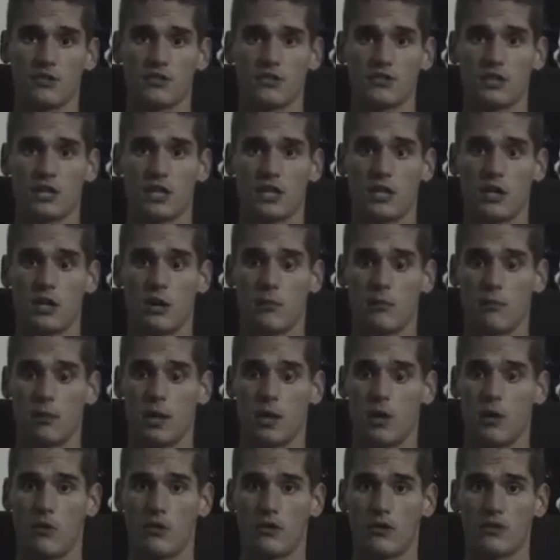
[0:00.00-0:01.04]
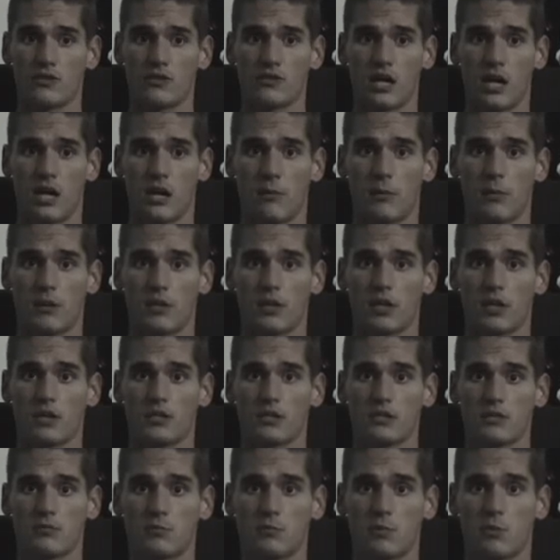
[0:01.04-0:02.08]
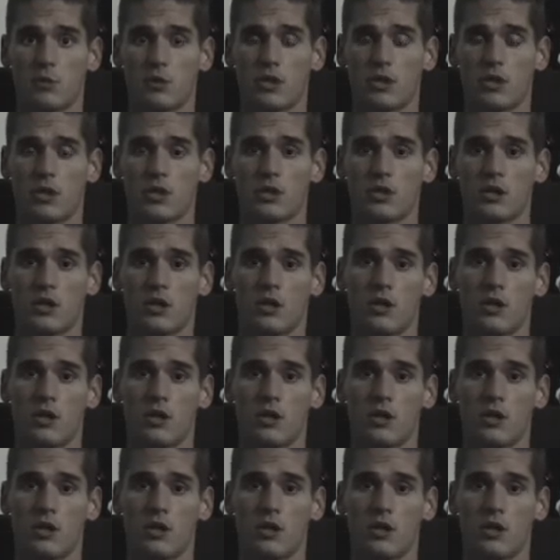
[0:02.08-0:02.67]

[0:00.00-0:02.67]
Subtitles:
say about this topic at this point.